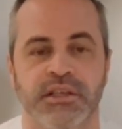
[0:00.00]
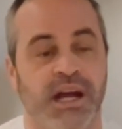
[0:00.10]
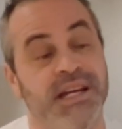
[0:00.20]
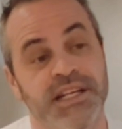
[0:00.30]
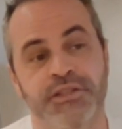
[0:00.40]

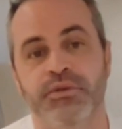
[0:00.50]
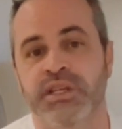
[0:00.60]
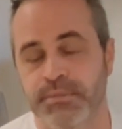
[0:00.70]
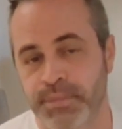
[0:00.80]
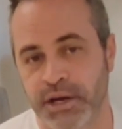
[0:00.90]
I need to
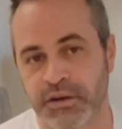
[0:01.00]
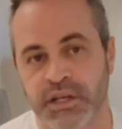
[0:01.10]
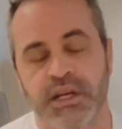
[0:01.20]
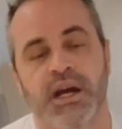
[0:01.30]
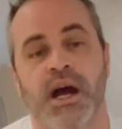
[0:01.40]
eat better.
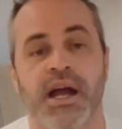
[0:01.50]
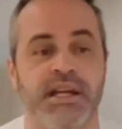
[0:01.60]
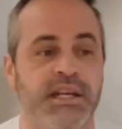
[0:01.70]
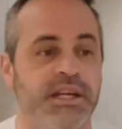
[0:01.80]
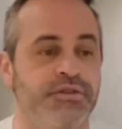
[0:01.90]
I
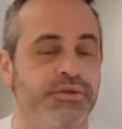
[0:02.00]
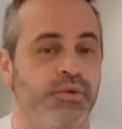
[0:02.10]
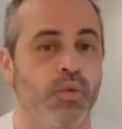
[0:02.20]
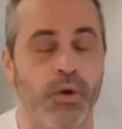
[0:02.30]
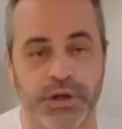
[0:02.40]
need to
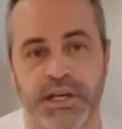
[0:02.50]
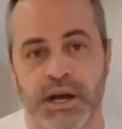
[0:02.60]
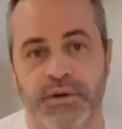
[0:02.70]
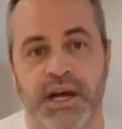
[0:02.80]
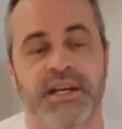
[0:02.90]
work
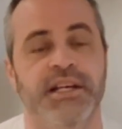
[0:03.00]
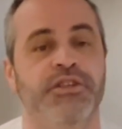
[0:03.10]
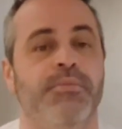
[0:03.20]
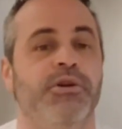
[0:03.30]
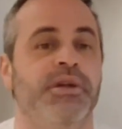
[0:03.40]
out. I need
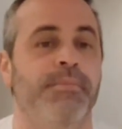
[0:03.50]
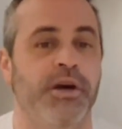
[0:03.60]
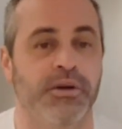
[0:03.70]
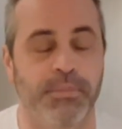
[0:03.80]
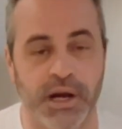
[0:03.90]
to build a
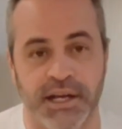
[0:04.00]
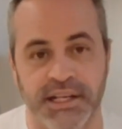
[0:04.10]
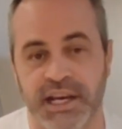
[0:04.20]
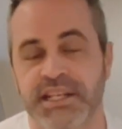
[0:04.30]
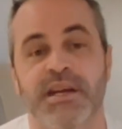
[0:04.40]
better body.
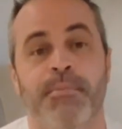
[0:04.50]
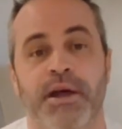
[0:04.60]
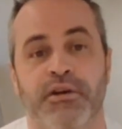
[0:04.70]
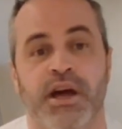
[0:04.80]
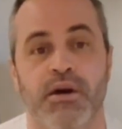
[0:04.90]
I need a
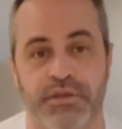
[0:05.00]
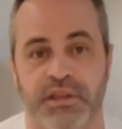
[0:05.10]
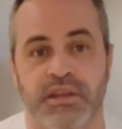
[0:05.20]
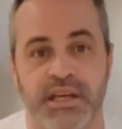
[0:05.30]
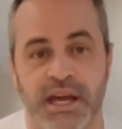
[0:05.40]
better
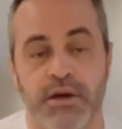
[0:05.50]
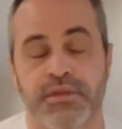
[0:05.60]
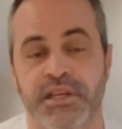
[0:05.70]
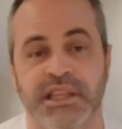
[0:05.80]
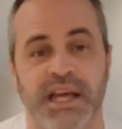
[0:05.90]

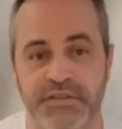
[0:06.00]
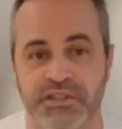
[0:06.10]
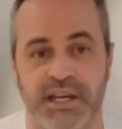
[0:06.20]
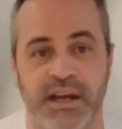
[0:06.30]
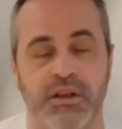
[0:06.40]
healthy
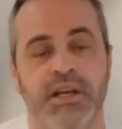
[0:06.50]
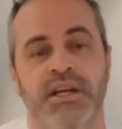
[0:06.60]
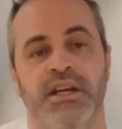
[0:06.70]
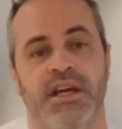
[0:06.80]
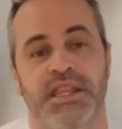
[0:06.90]
lifestyle.
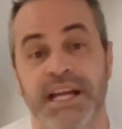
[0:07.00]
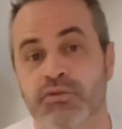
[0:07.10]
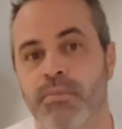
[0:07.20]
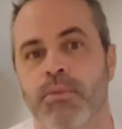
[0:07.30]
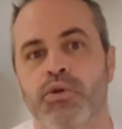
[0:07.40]
That's
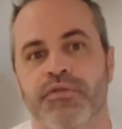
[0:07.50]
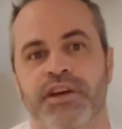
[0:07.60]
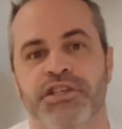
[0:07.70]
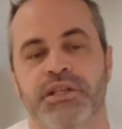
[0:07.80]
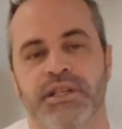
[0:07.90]
what
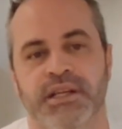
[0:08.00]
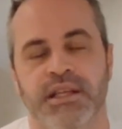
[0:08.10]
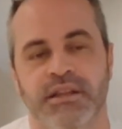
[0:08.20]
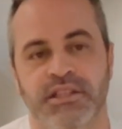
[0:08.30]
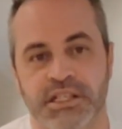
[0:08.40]
motivation
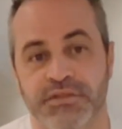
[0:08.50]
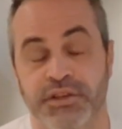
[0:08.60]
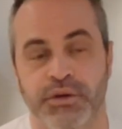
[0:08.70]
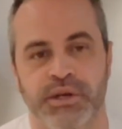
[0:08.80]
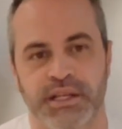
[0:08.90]
does for
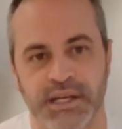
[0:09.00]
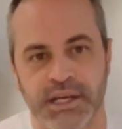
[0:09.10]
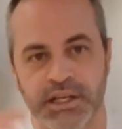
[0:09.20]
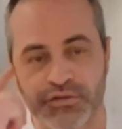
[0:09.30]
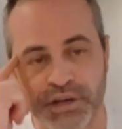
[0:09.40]
you. It
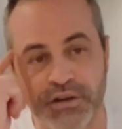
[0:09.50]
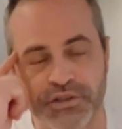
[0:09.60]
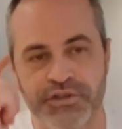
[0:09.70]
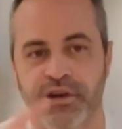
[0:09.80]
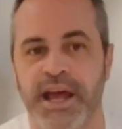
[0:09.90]
triggers
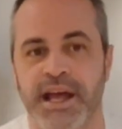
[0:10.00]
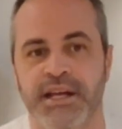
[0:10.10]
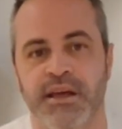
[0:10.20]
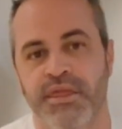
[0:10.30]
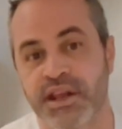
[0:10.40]
in your head
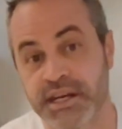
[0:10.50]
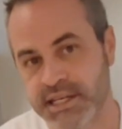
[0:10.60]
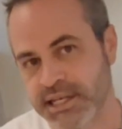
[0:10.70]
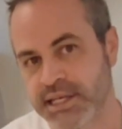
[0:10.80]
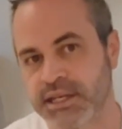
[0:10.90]
the
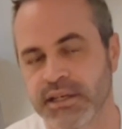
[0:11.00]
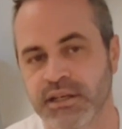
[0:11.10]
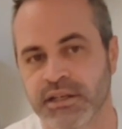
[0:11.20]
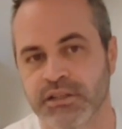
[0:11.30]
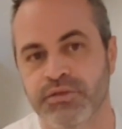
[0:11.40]
need
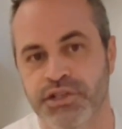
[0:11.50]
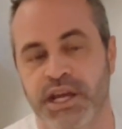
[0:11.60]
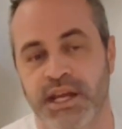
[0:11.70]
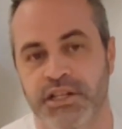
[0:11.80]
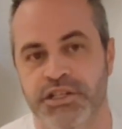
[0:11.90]
to
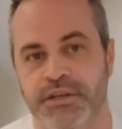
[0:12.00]
change.